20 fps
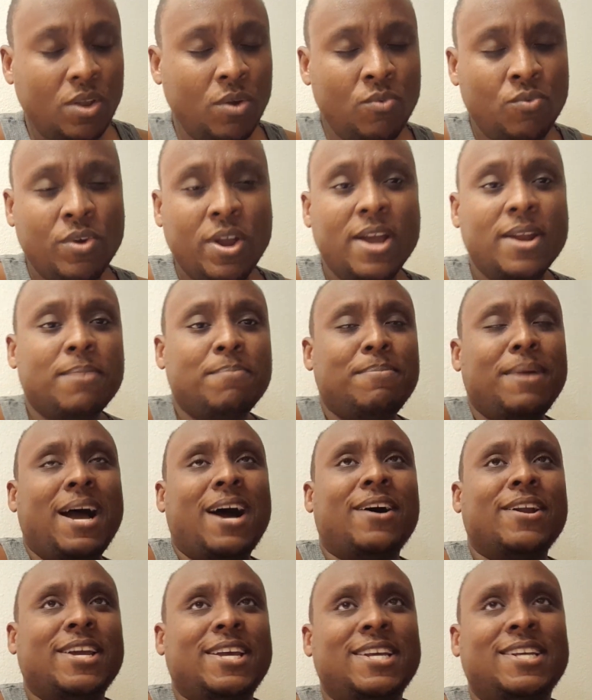read
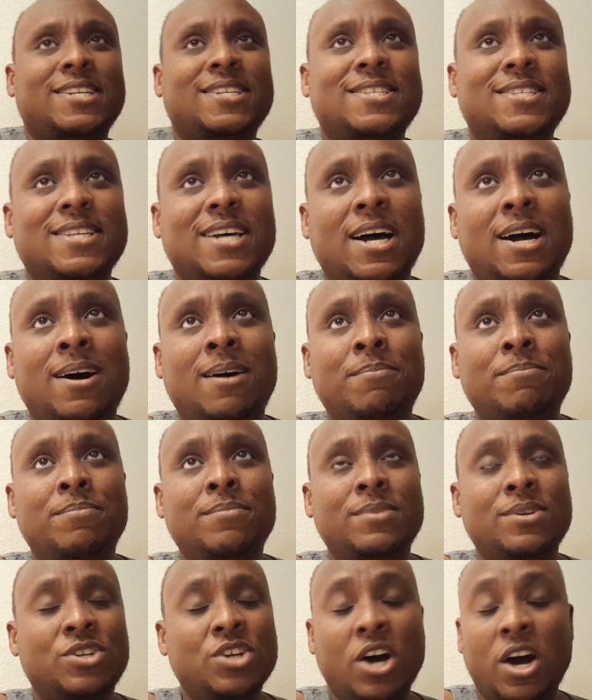about his
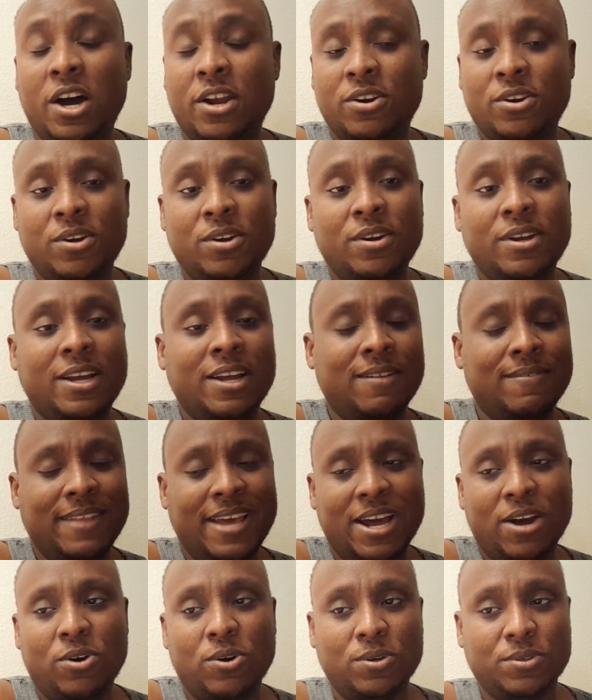daughter and
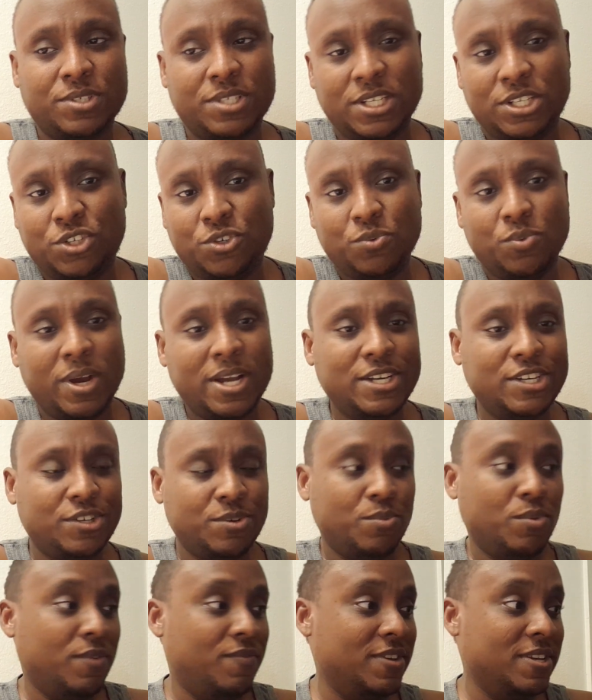that whole
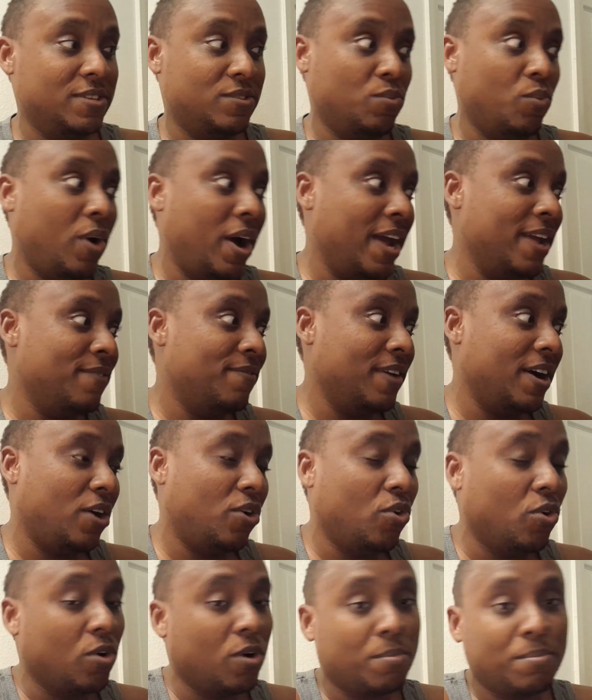situation with his wife, how
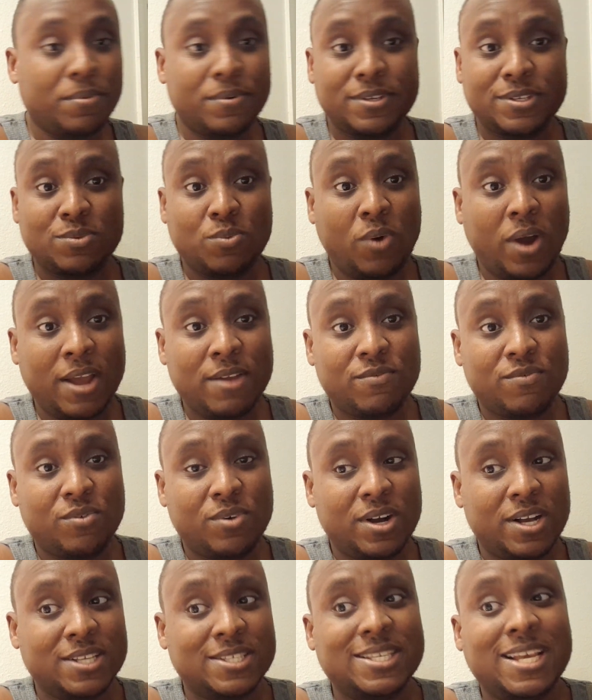horrible his wife
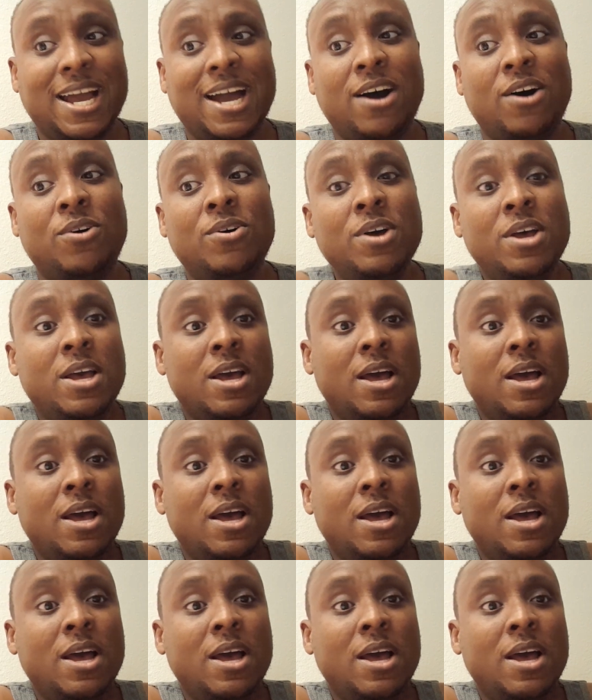was, how